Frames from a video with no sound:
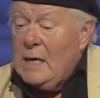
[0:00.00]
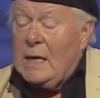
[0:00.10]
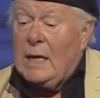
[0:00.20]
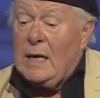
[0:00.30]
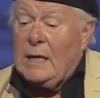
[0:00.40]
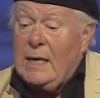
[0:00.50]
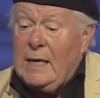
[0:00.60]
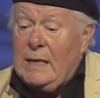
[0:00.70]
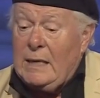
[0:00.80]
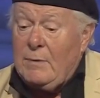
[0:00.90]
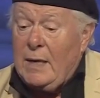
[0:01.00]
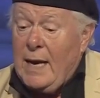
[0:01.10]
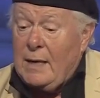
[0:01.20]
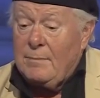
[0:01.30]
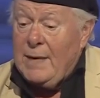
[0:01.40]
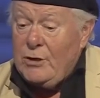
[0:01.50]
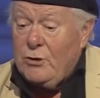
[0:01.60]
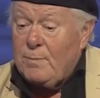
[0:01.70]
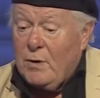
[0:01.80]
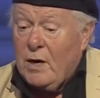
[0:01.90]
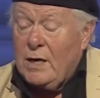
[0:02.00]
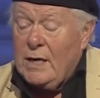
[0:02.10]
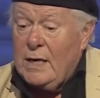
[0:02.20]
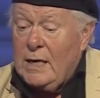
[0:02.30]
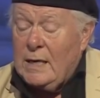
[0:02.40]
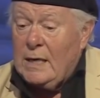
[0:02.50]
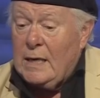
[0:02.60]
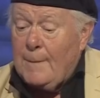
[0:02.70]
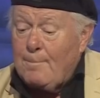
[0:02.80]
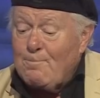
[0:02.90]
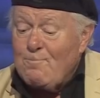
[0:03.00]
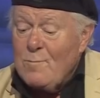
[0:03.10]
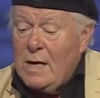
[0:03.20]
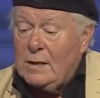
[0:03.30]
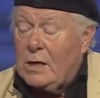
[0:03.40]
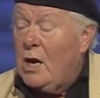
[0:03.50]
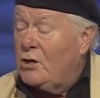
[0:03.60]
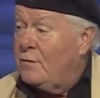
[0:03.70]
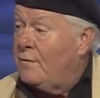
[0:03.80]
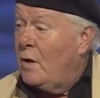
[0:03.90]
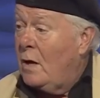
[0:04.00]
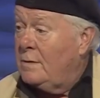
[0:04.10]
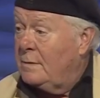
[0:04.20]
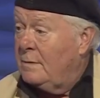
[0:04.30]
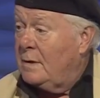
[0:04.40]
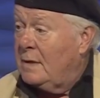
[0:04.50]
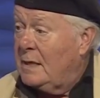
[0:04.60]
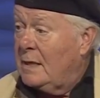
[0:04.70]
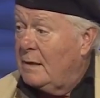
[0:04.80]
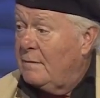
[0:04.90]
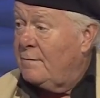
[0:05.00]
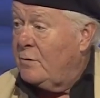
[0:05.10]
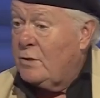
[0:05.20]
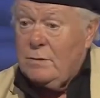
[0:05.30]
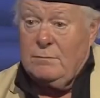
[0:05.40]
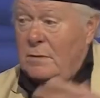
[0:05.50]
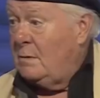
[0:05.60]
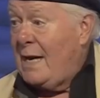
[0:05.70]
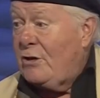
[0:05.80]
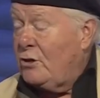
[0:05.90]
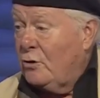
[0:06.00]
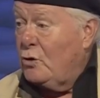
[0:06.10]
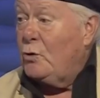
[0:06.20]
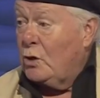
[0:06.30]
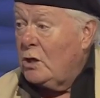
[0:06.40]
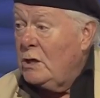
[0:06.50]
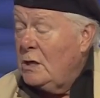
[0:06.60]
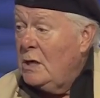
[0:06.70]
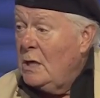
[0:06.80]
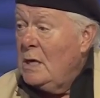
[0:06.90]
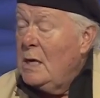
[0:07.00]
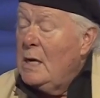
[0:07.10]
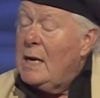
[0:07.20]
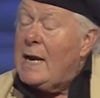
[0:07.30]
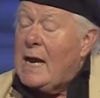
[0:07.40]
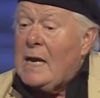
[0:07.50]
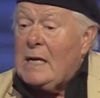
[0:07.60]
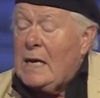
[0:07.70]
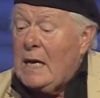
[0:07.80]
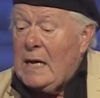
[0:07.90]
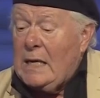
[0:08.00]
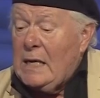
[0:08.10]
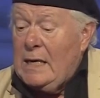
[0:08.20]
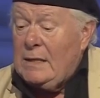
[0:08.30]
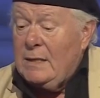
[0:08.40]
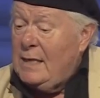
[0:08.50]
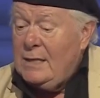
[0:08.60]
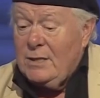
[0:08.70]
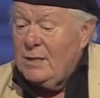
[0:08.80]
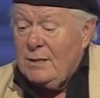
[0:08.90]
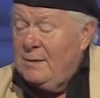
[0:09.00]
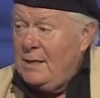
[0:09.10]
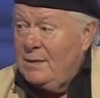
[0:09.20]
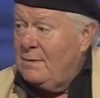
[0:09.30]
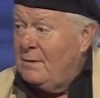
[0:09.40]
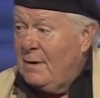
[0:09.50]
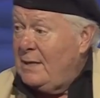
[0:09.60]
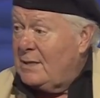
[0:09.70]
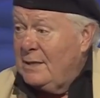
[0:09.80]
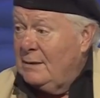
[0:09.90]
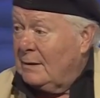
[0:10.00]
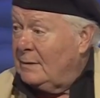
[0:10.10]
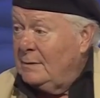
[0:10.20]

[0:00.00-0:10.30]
Uh, he had a major part in um, La Cage aux Folles on the uh, first national tour. Right. And uh, he's he's just he's a great singer.